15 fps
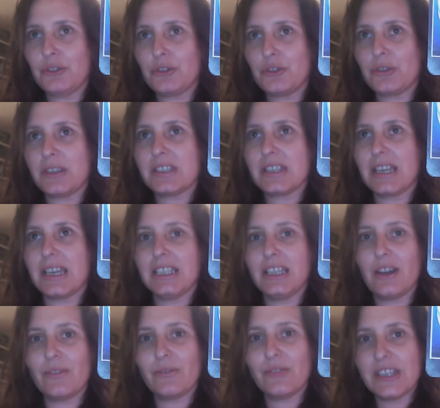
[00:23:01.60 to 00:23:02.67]
stress that
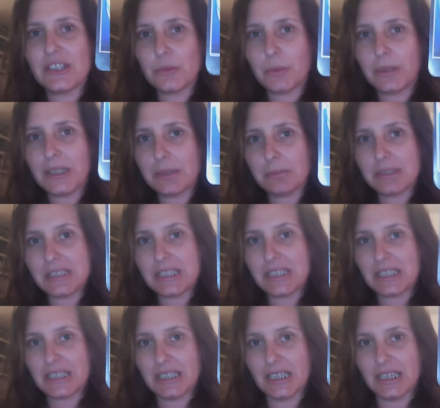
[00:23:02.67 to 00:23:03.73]
enough. This week in
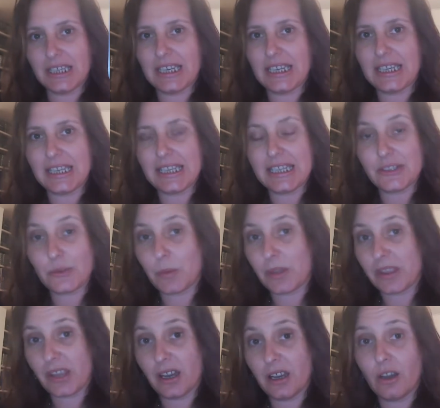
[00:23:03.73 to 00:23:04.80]
particular, it is
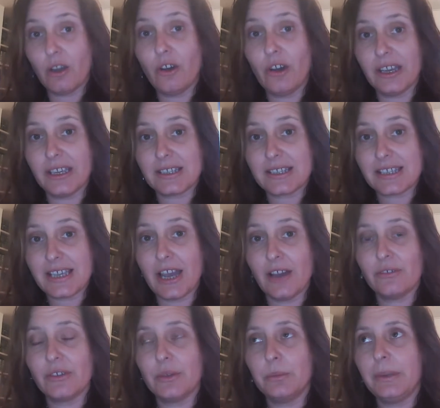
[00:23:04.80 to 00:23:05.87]
with our higher
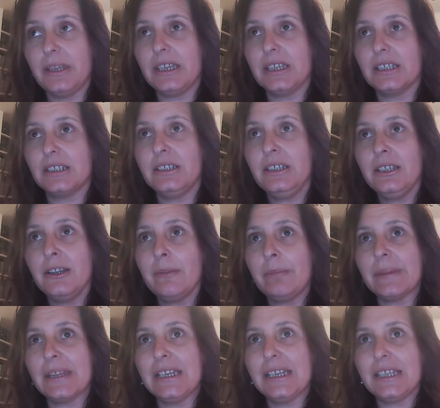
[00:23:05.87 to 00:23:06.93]
self, and we can
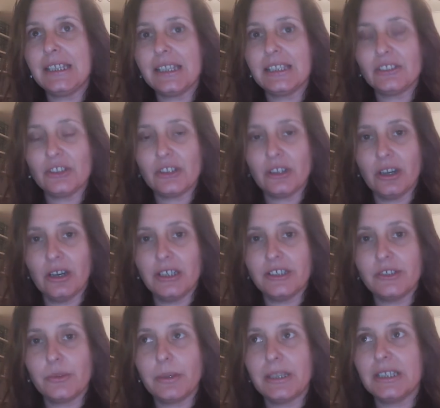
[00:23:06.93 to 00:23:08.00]
link that to
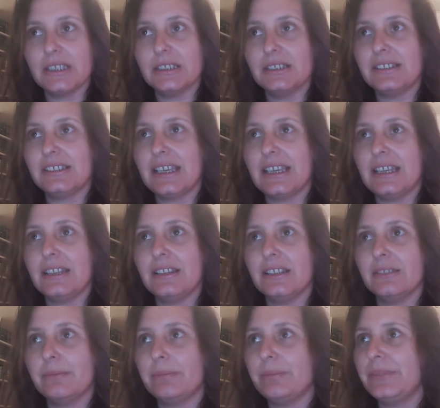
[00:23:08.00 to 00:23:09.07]
guides. We can say
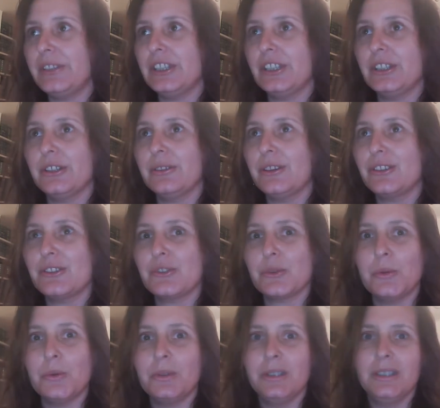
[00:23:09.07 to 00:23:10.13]
that, you know, I
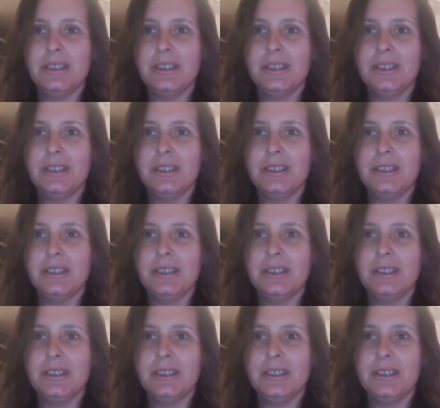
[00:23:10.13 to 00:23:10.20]
saw